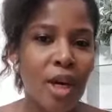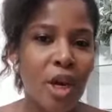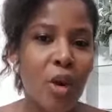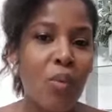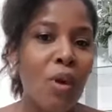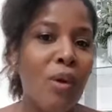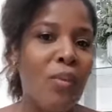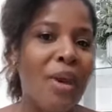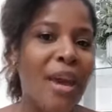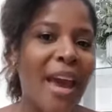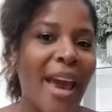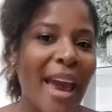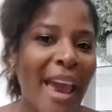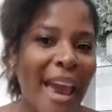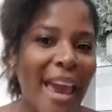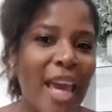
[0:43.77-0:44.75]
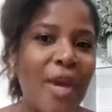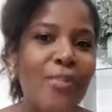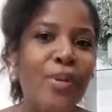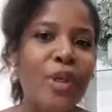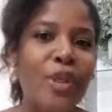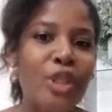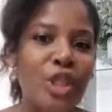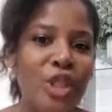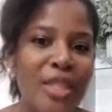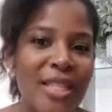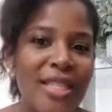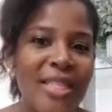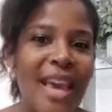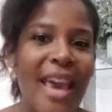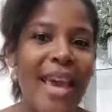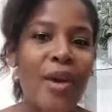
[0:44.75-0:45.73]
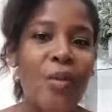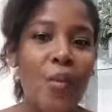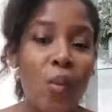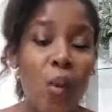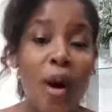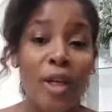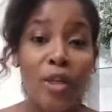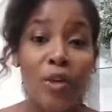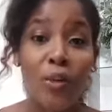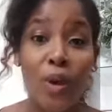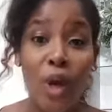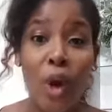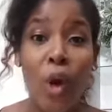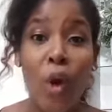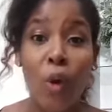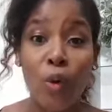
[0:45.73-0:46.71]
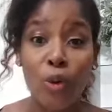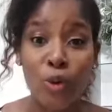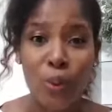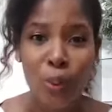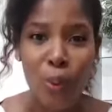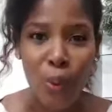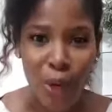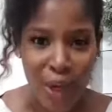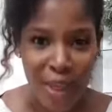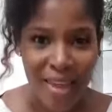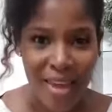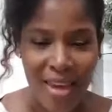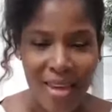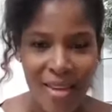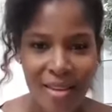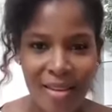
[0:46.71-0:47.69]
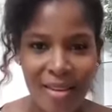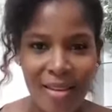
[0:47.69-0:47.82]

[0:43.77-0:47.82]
when we are able to say what we hold worthy,